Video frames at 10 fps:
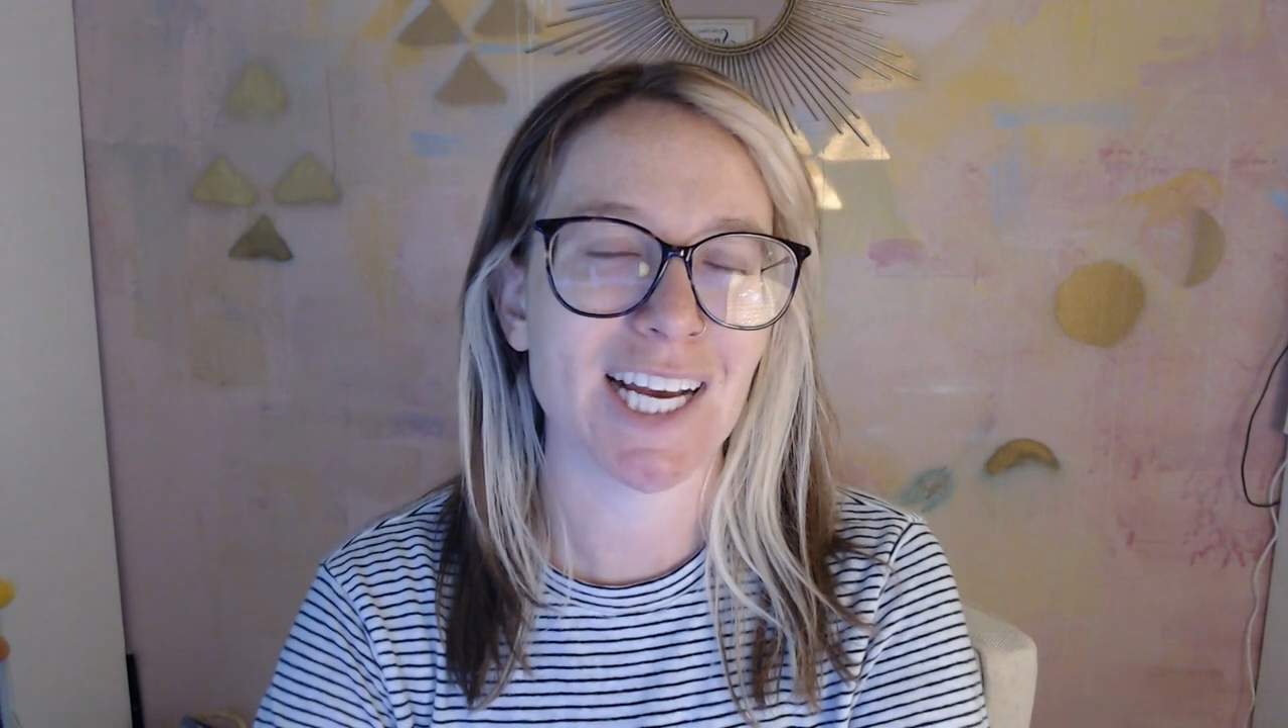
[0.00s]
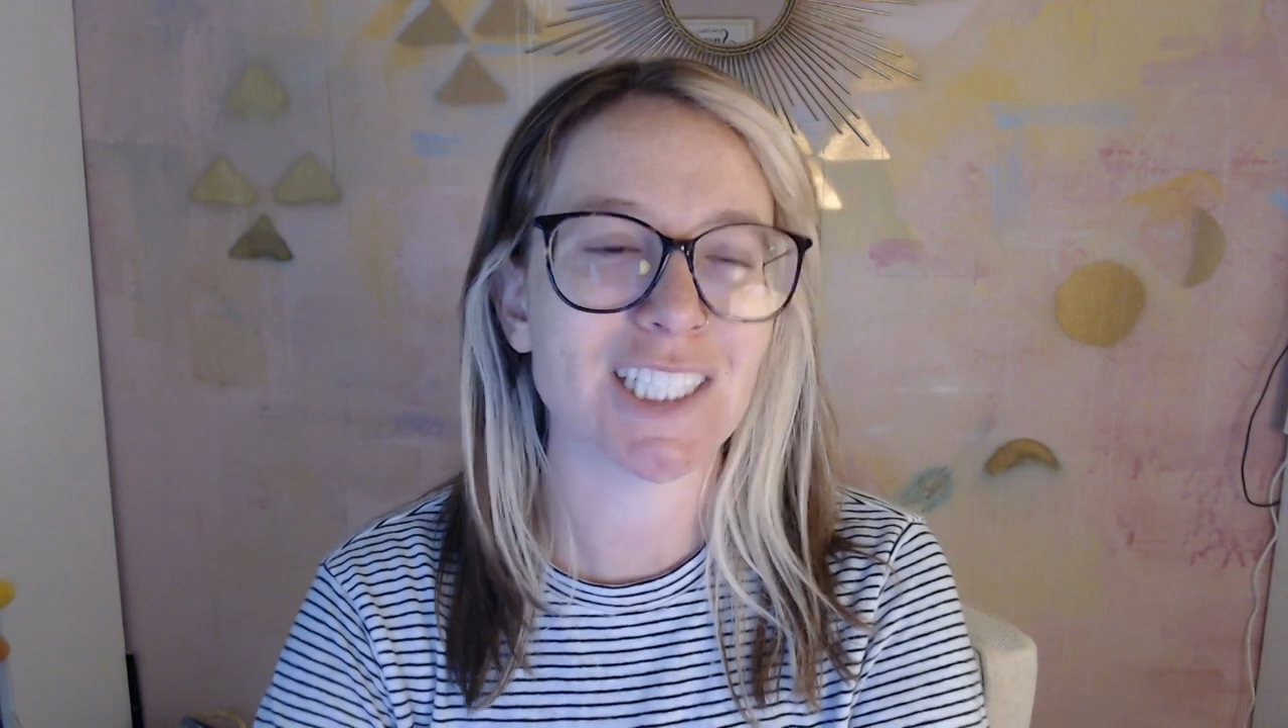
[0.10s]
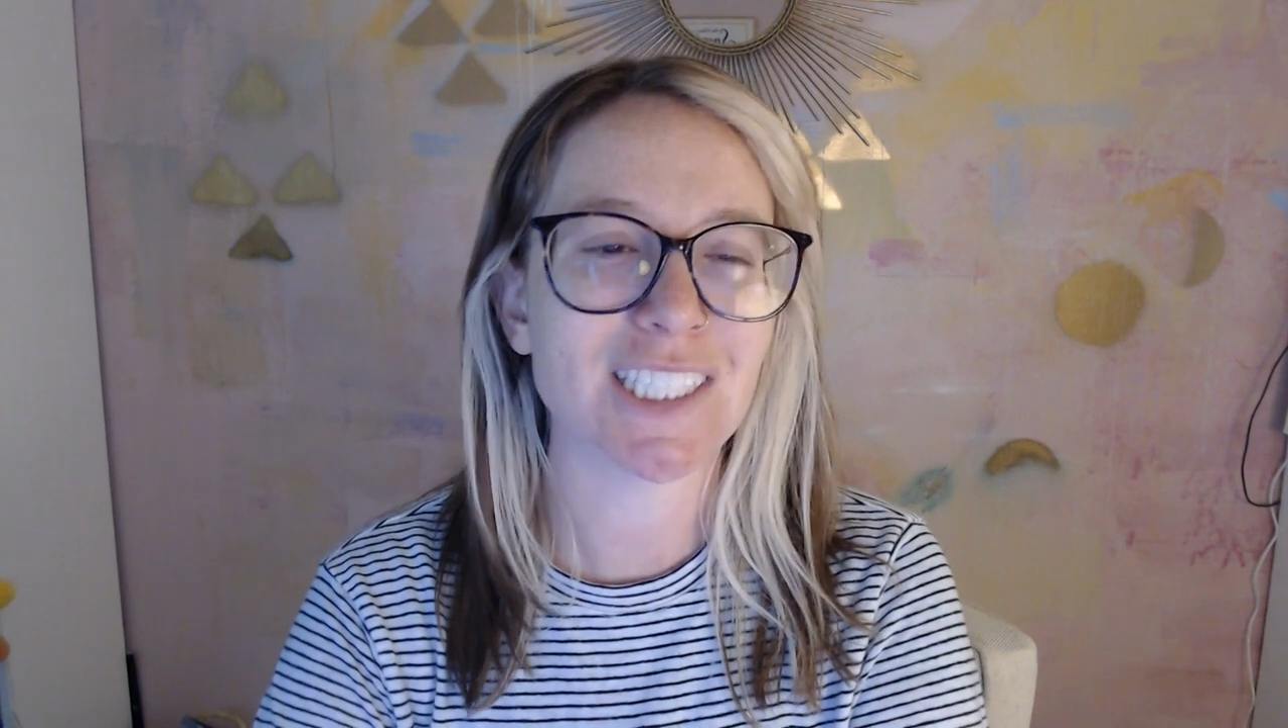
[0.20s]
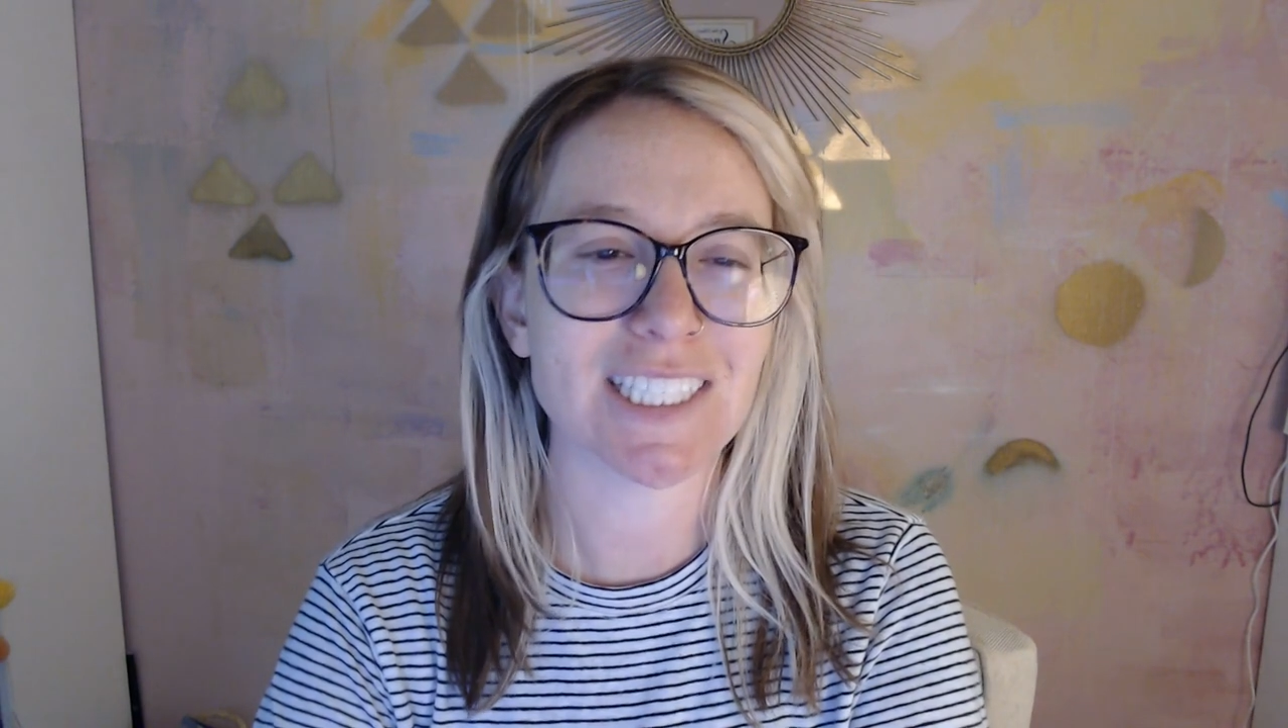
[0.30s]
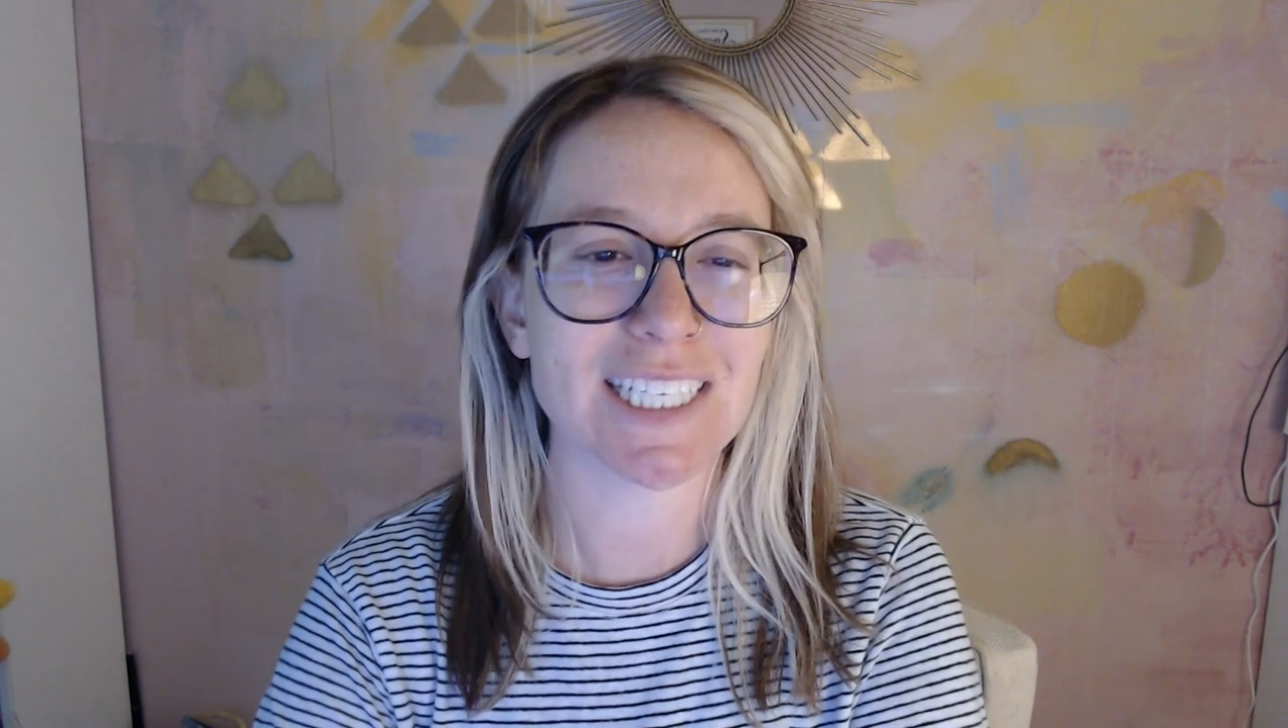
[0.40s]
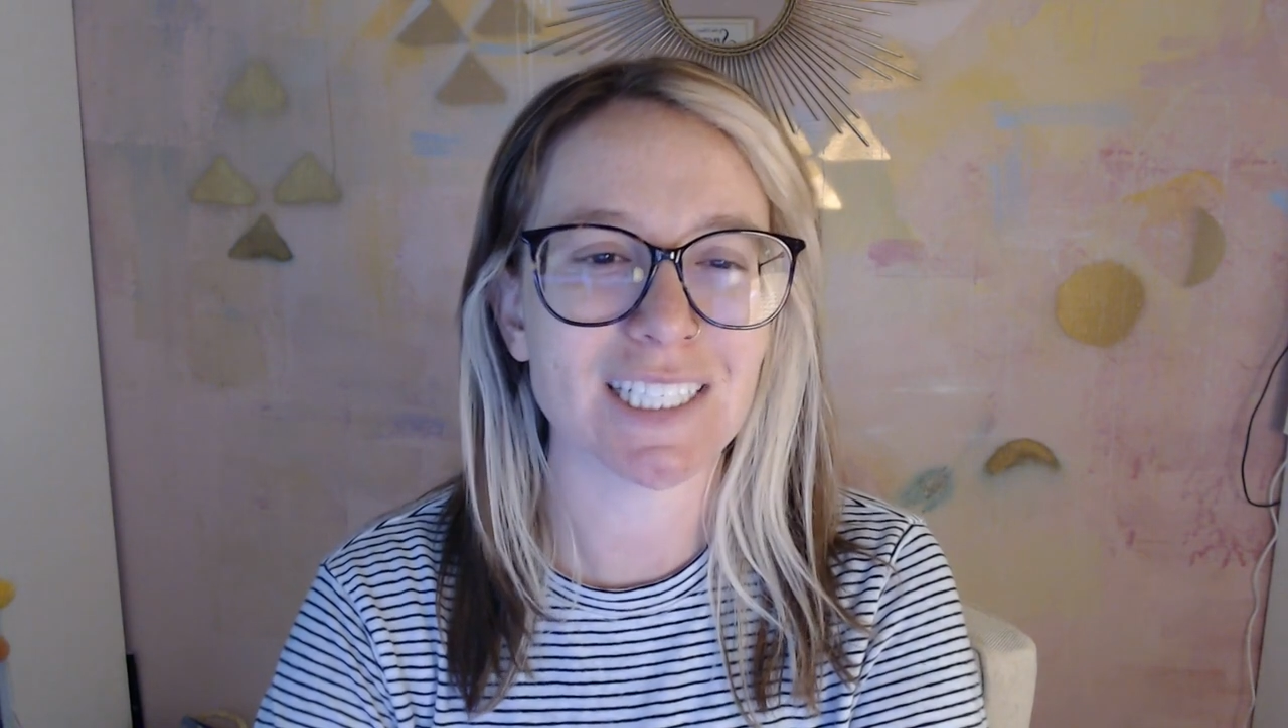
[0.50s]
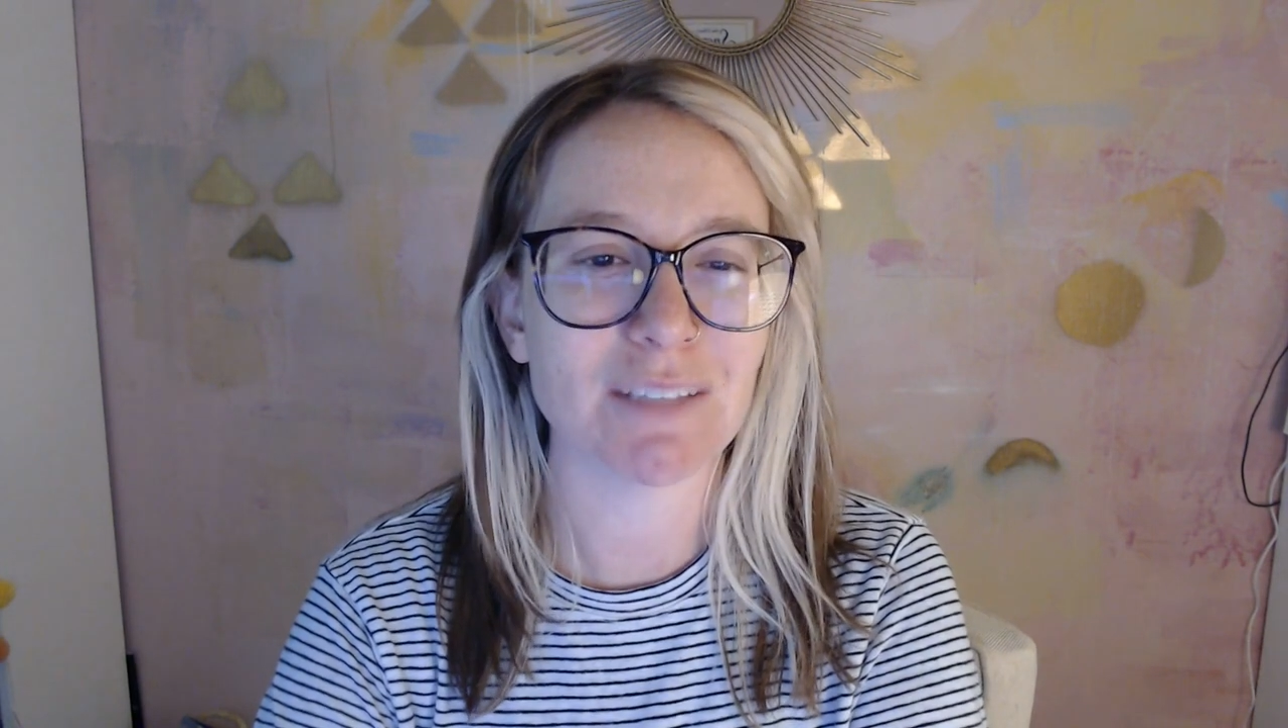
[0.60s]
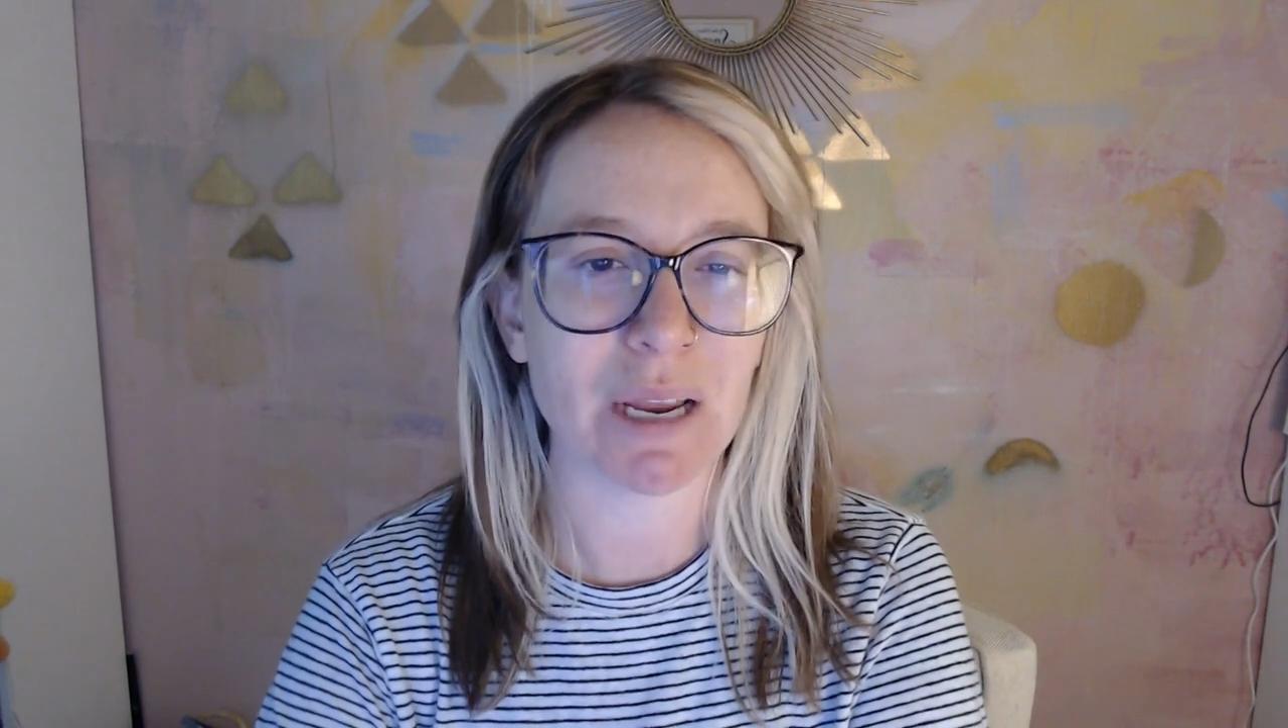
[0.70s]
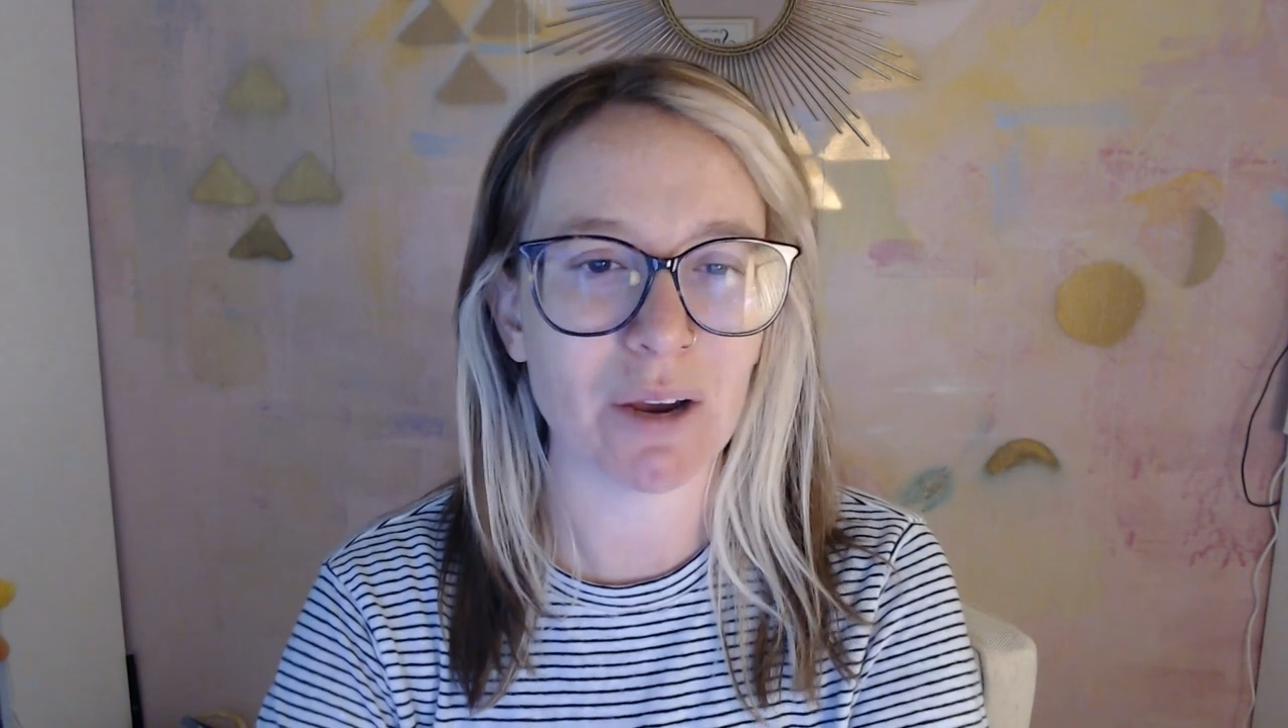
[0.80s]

understanding my